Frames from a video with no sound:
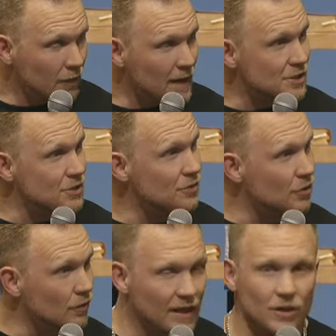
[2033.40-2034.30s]
Imagine you're
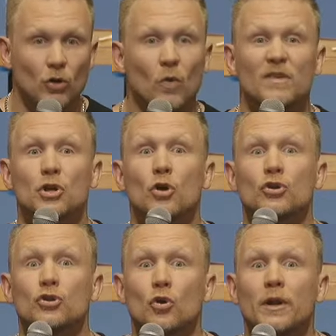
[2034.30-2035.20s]
doing it. You don't even know
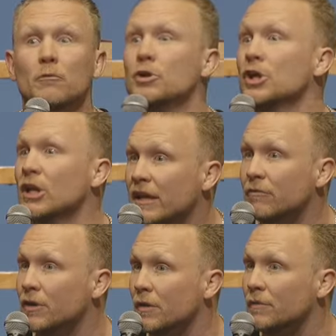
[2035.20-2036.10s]
you're doing it when you're
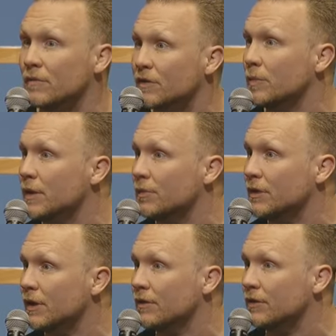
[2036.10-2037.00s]
delivering to, to the
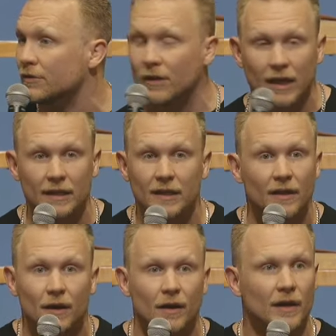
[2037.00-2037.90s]
people, you know. You're like
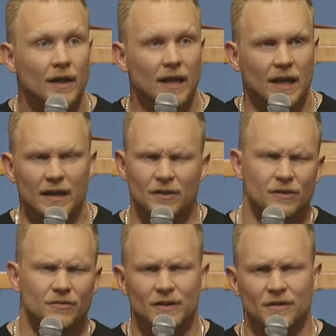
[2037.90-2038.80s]
in there, and
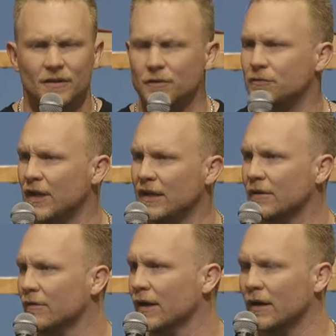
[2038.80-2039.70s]
you see yourself
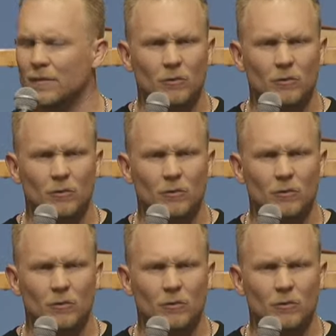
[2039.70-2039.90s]
shaking around.